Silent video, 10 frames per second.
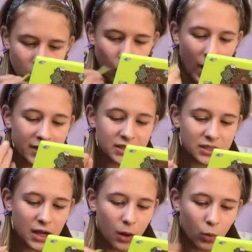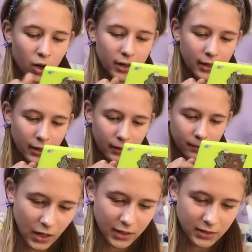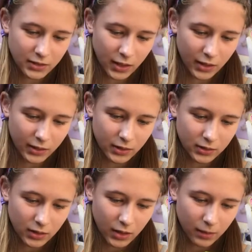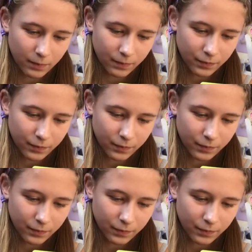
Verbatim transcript: Why is this not working? I suck at this game.